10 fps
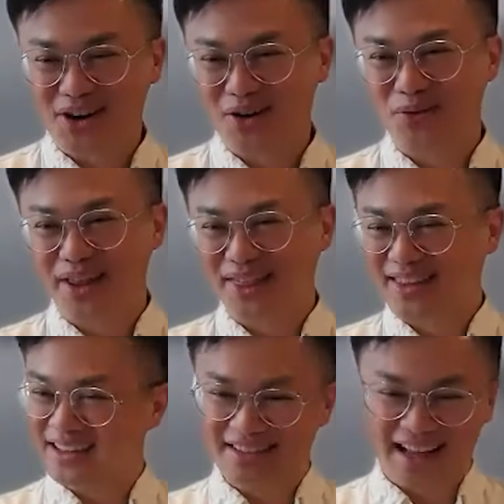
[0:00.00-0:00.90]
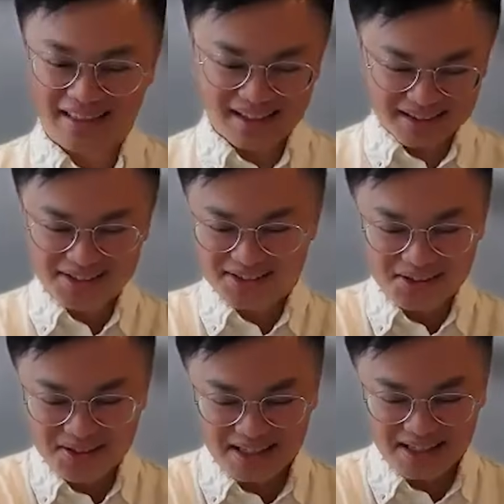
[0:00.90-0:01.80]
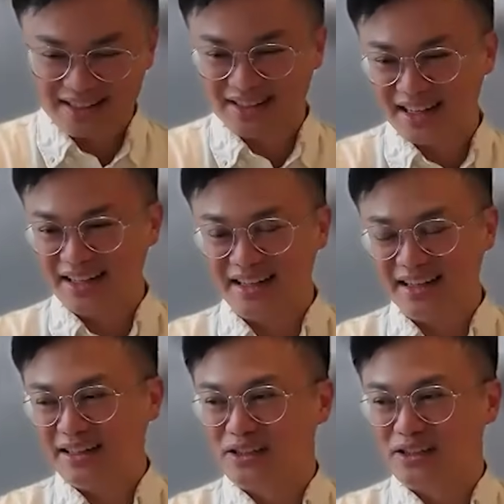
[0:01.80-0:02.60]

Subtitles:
I'll start with, I think this is a unique, again,